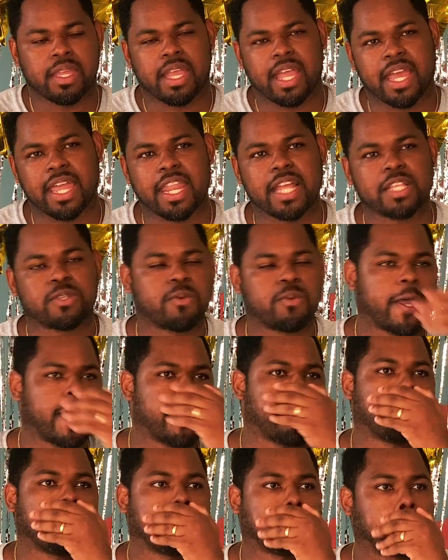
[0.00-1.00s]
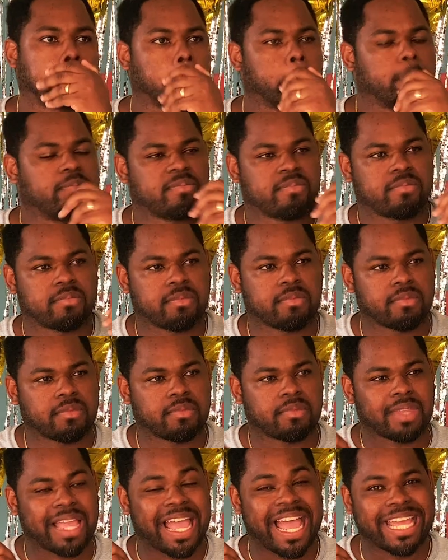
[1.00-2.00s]
And that's why
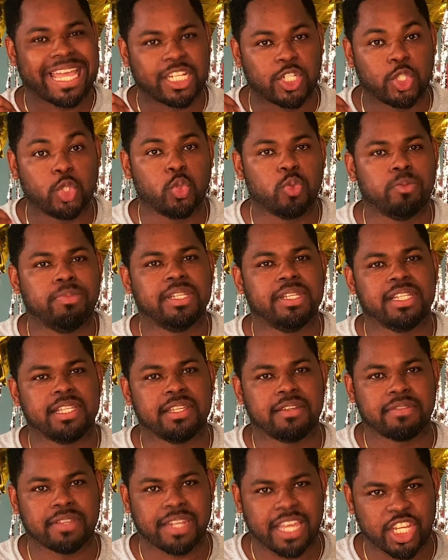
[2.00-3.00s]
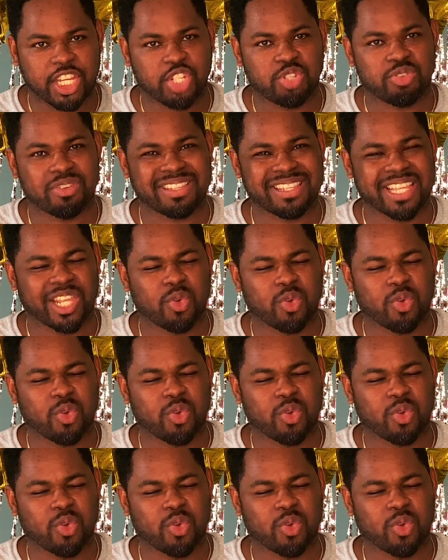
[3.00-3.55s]
I do believe, and I stress that